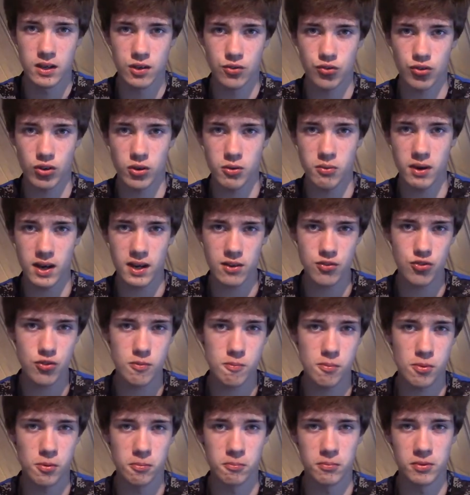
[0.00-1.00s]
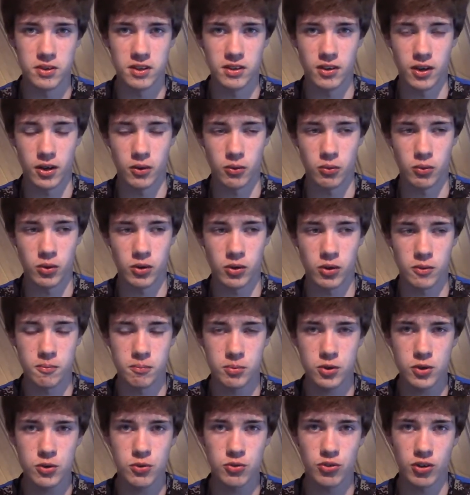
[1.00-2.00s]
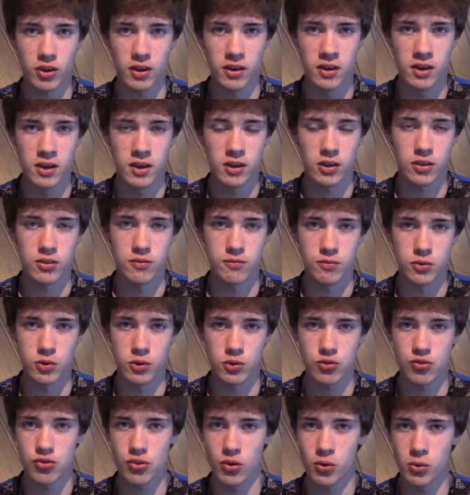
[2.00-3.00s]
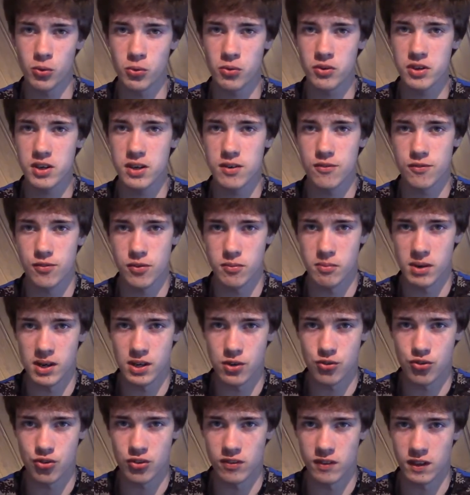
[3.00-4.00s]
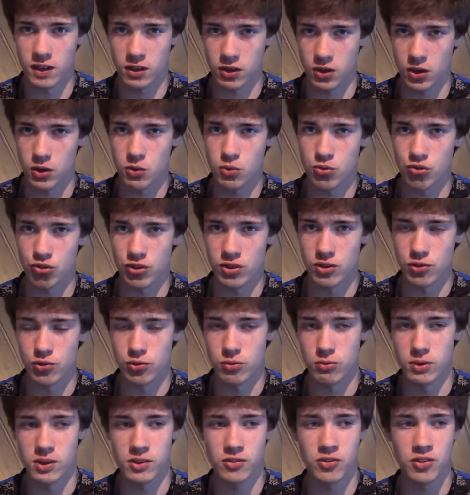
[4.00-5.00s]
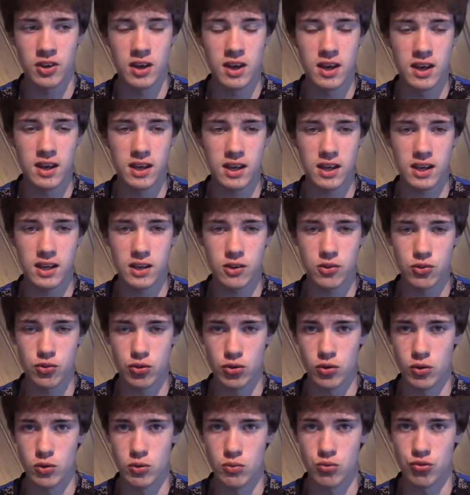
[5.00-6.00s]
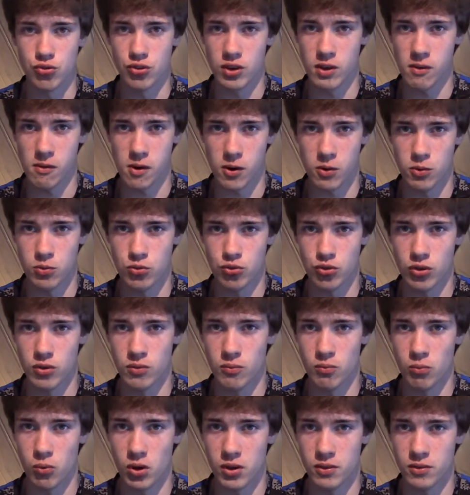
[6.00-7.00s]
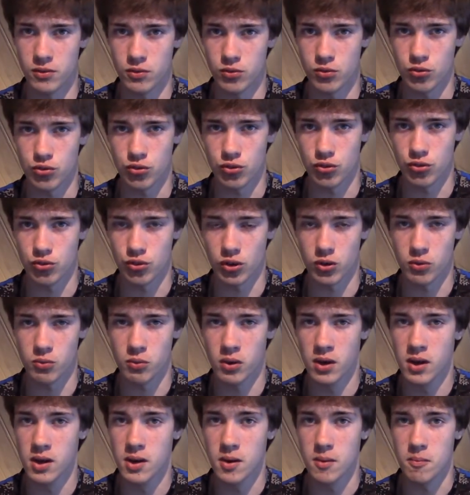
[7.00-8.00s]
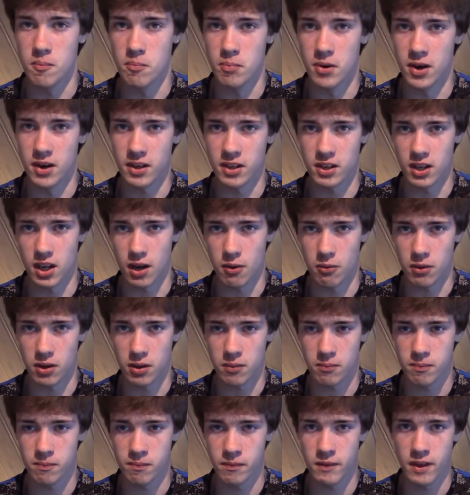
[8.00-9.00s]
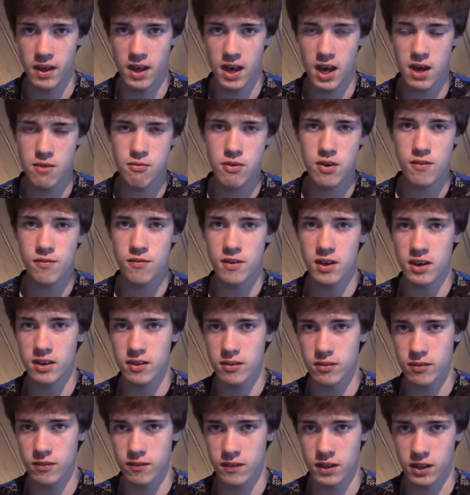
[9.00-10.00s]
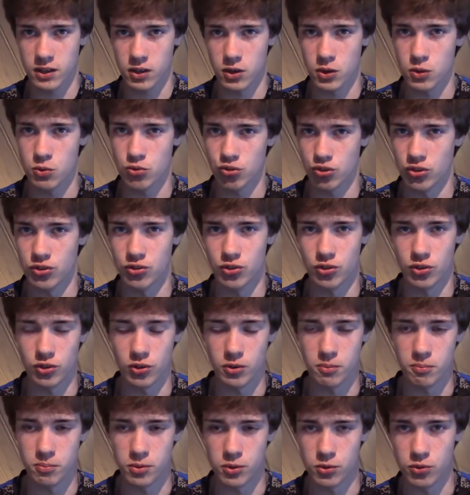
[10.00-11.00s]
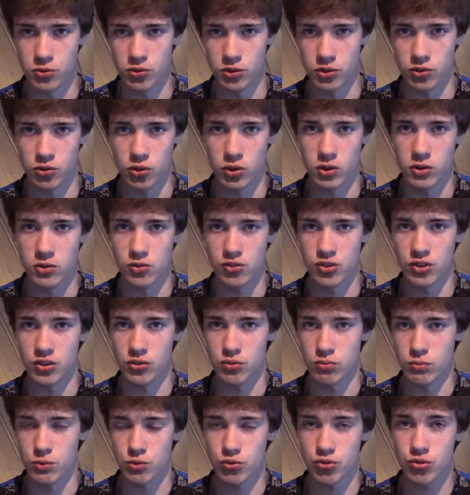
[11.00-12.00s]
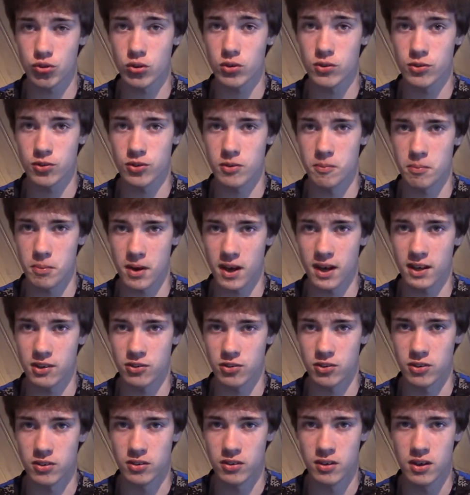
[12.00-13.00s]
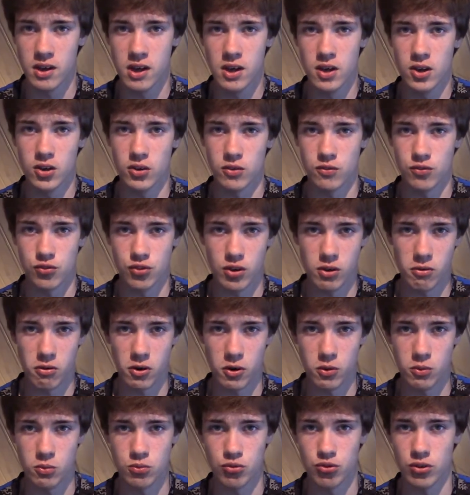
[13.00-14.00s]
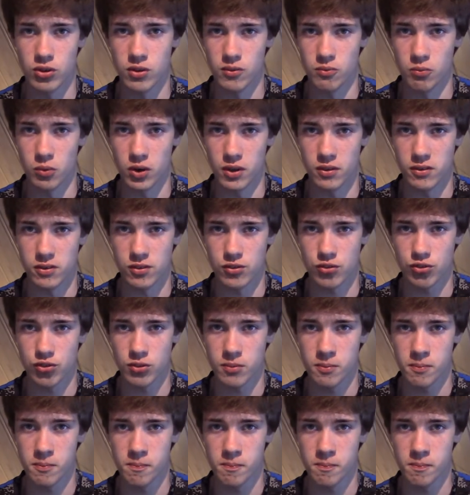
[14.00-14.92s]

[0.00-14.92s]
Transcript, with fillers: So as you probably know, a computer converts all the information that goes into it into zeros and ones, so binary. Everything that goes into the computer turns into a certain pattern of zeros and ones.